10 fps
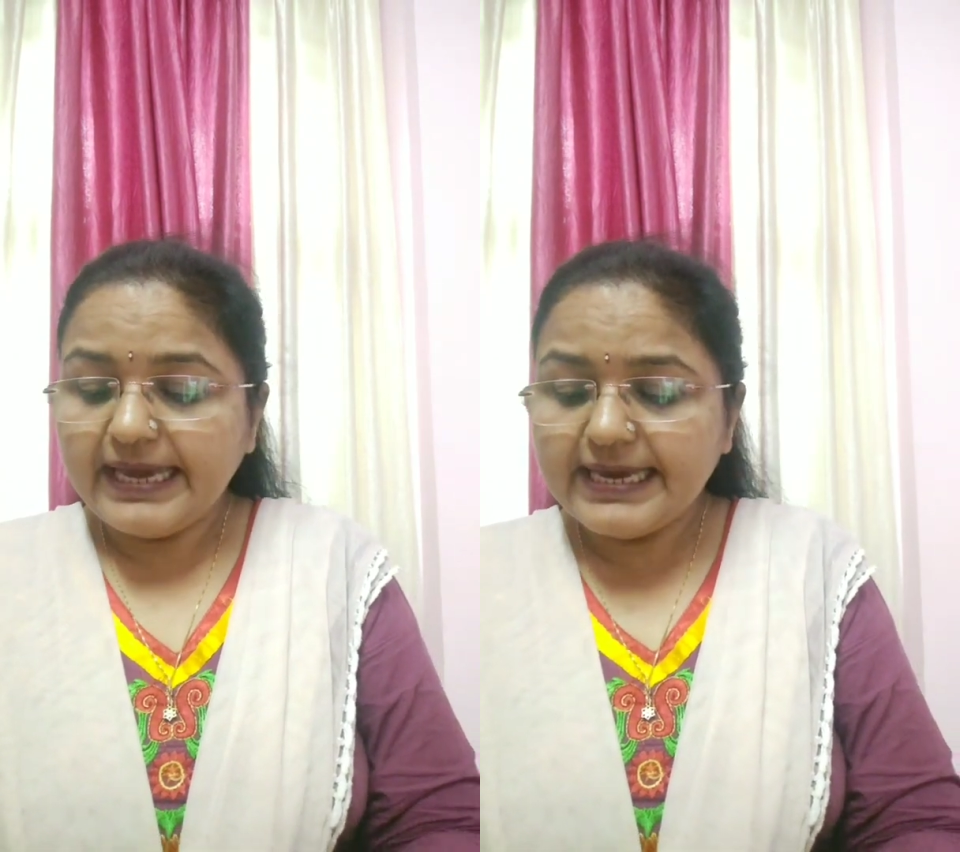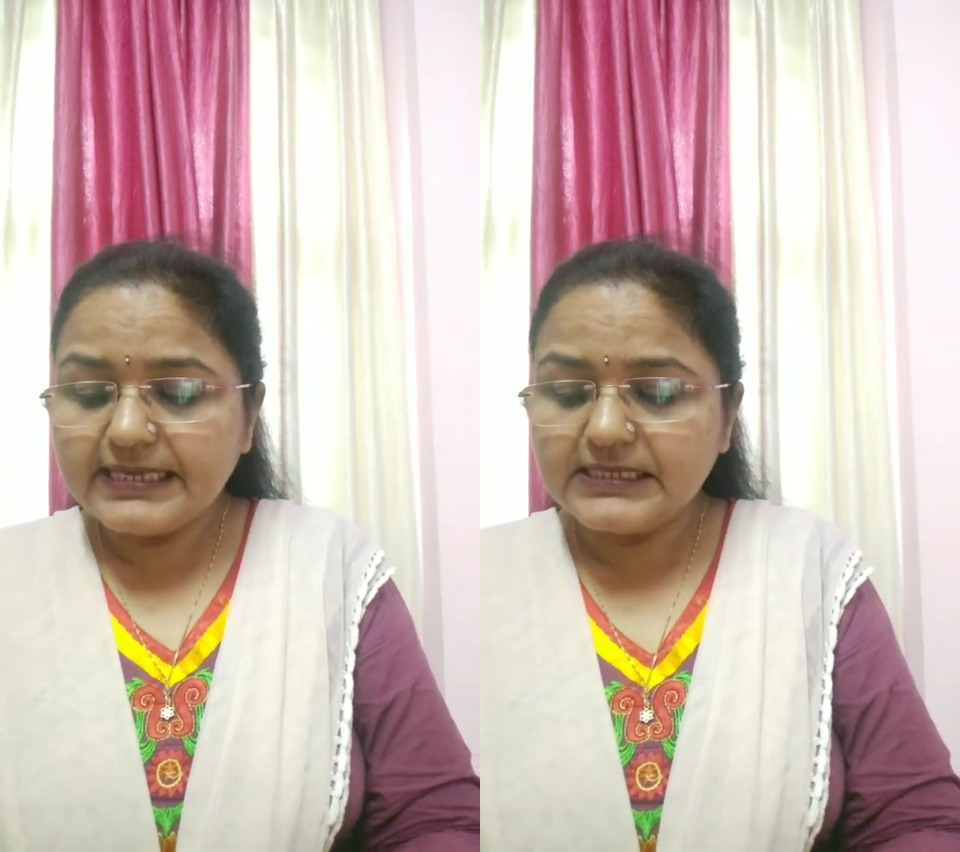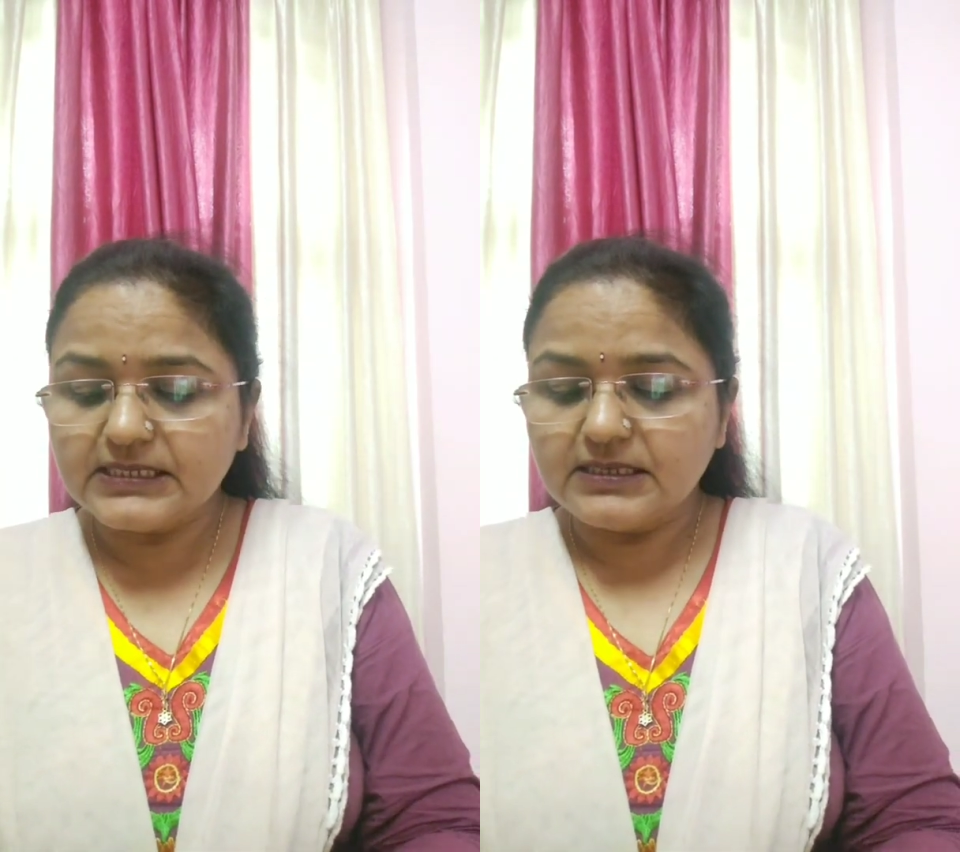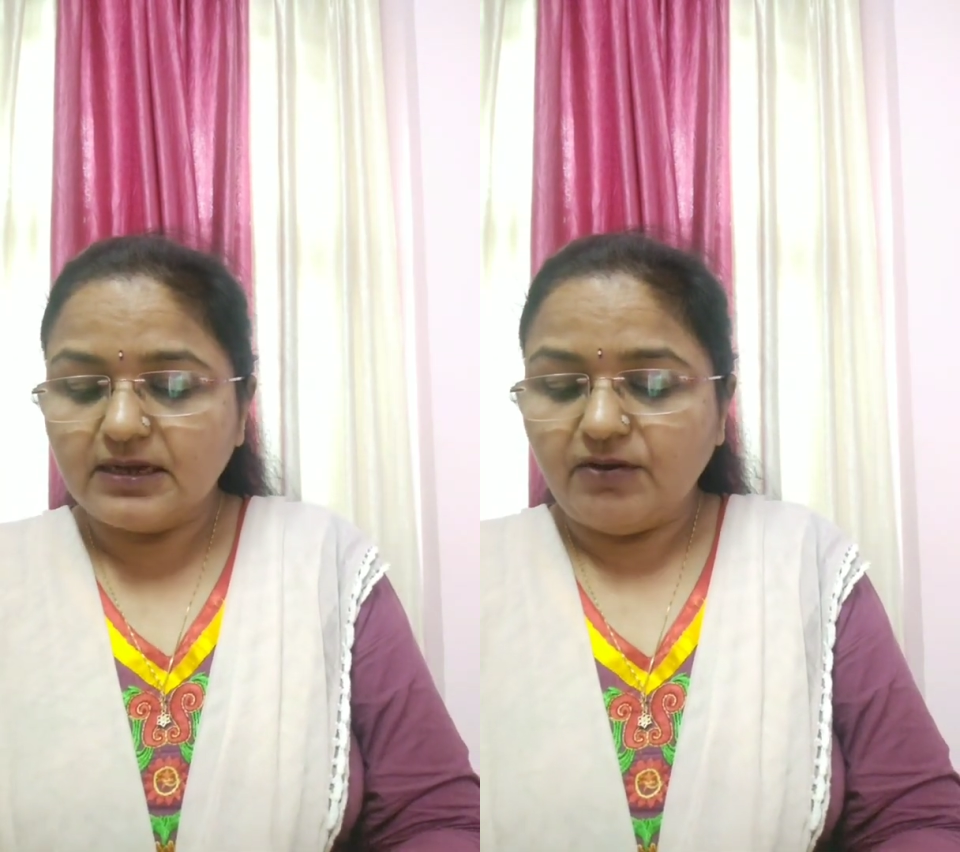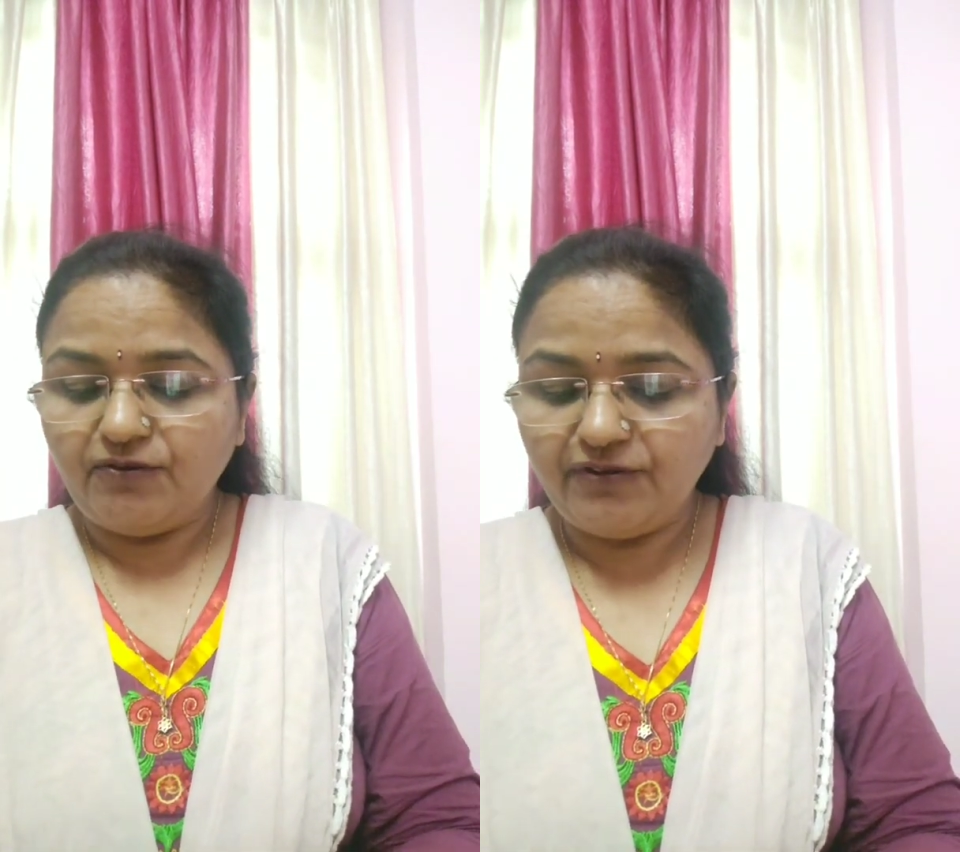Yeast
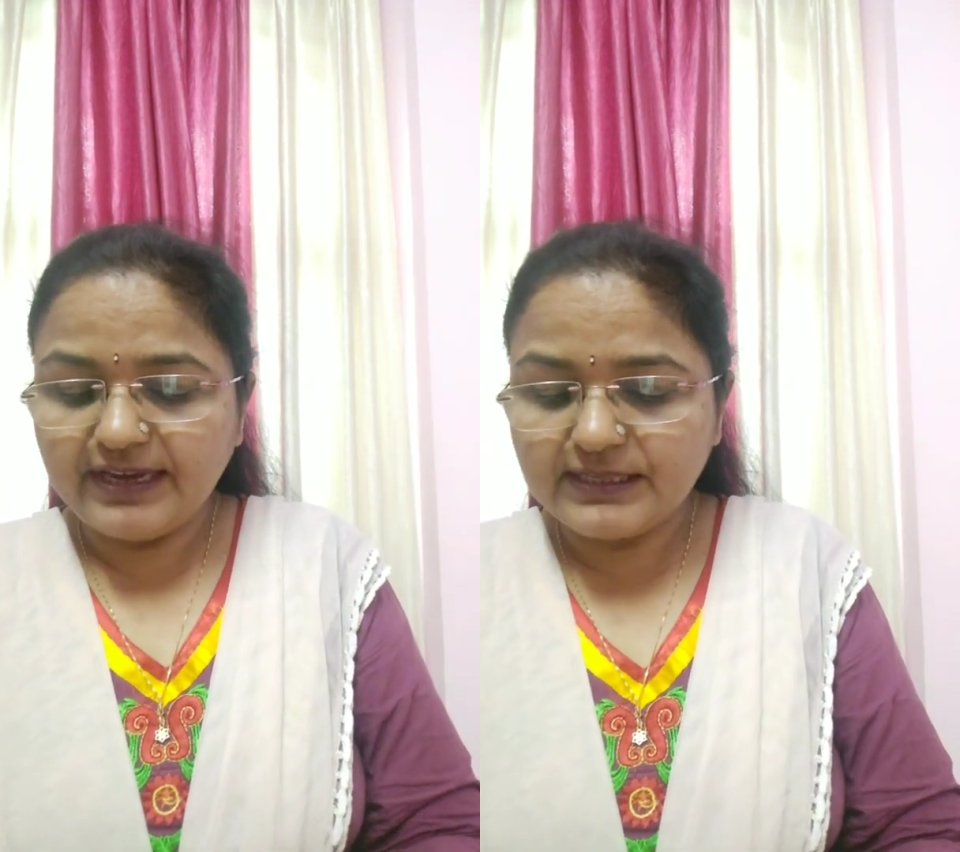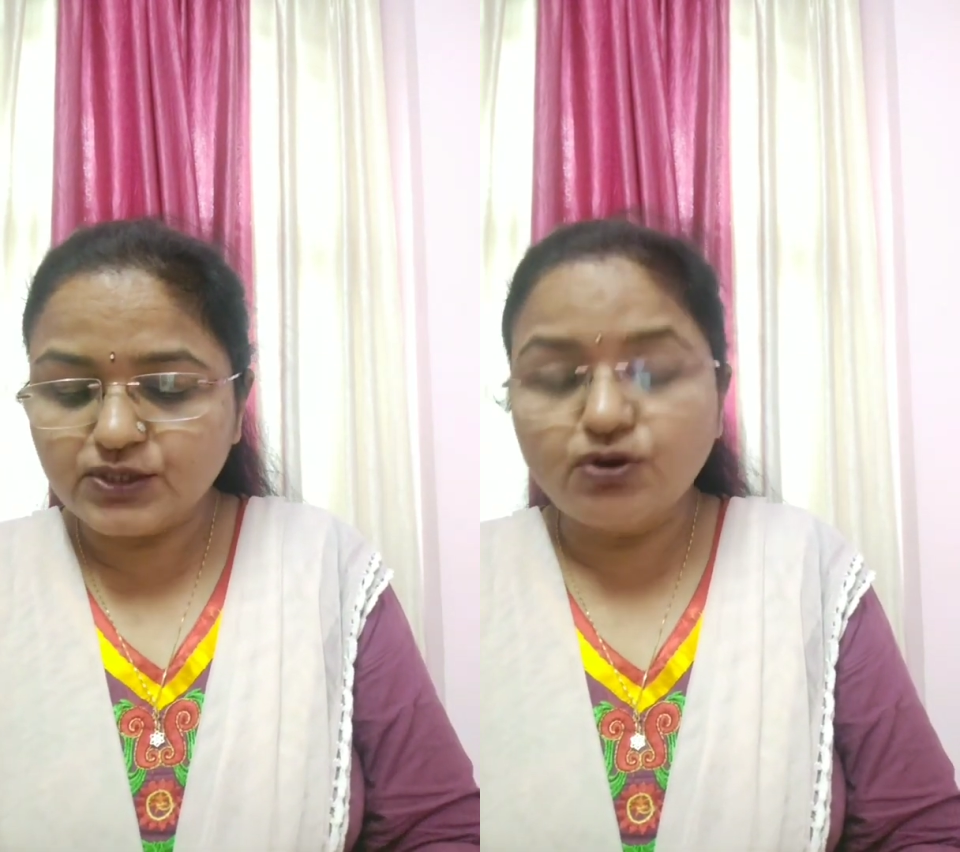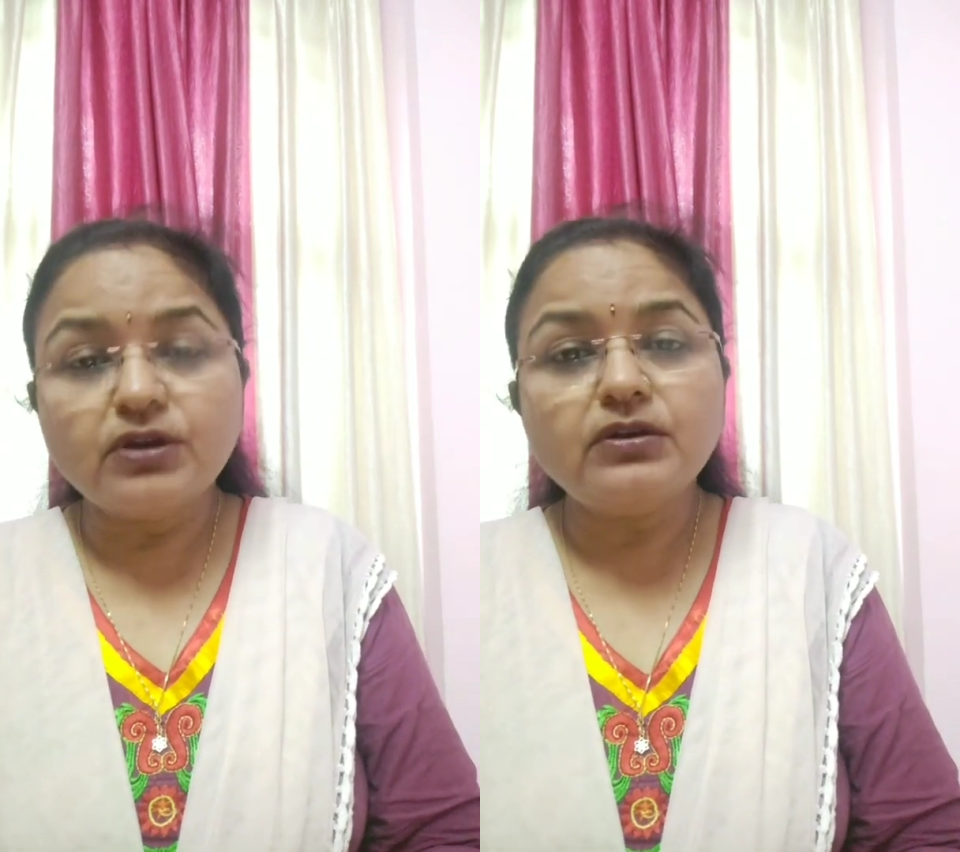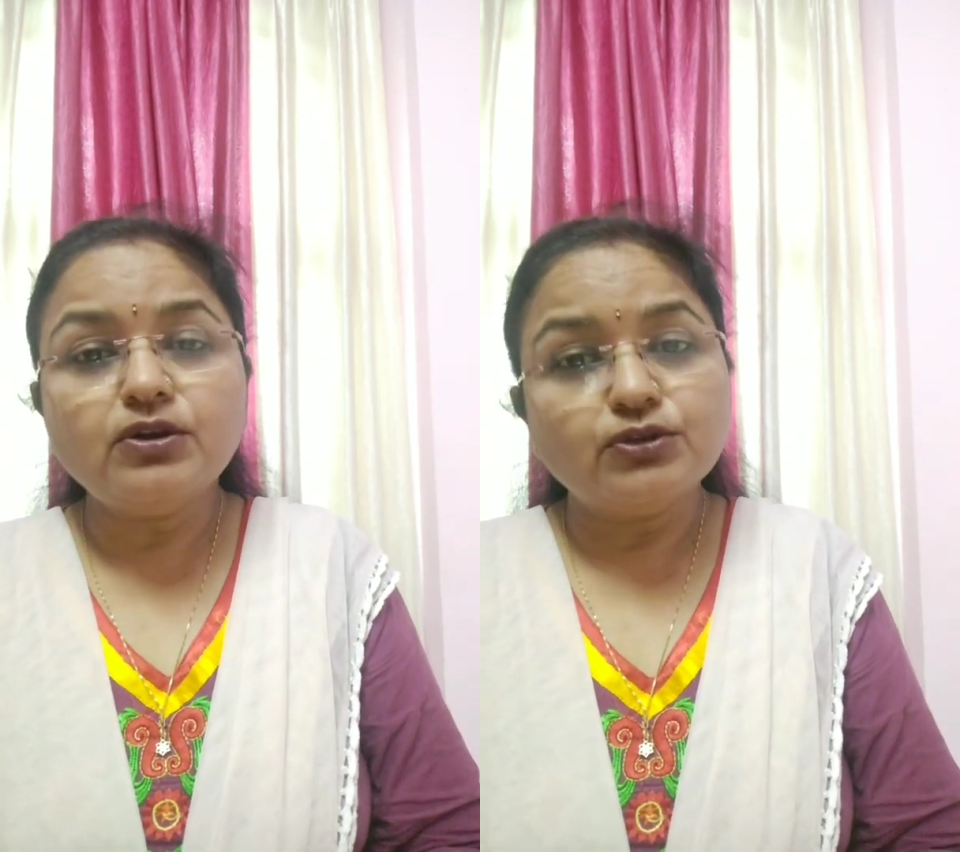feeds on